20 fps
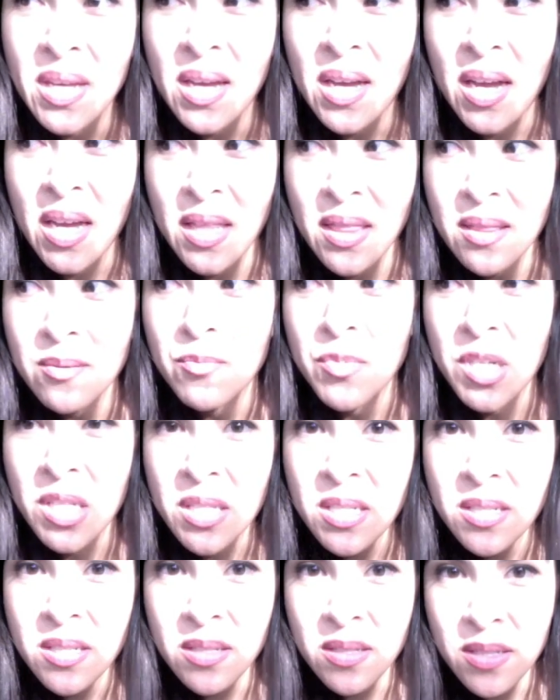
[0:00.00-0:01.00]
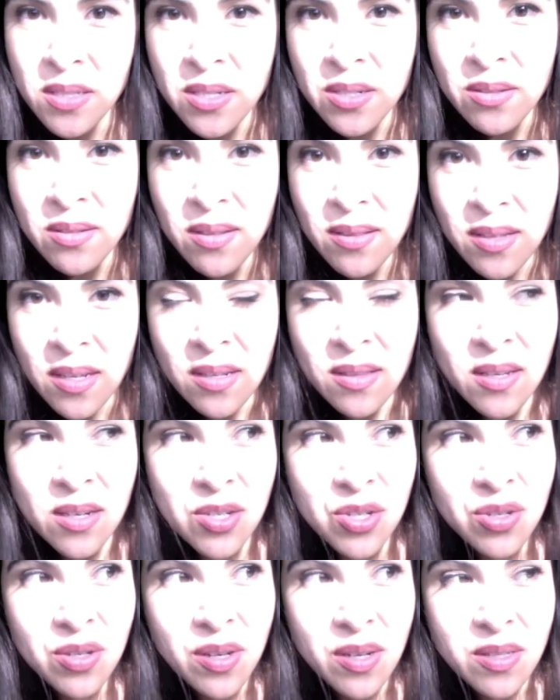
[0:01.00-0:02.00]
I really sincerely think they
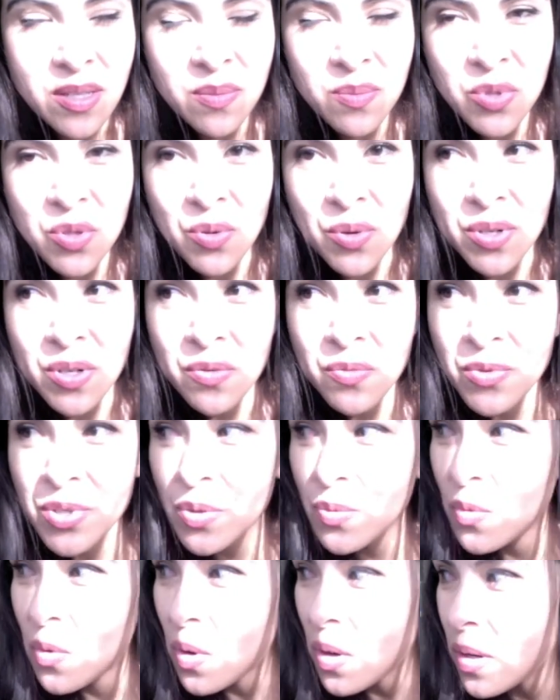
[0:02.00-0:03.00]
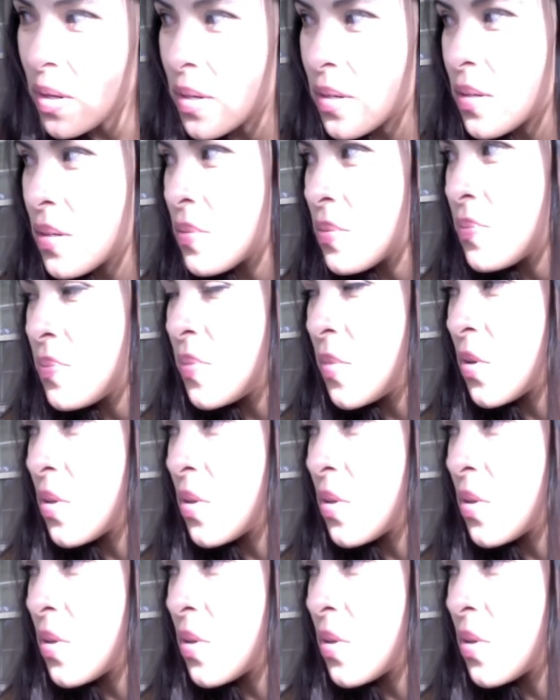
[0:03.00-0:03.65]
should get some sort of reward,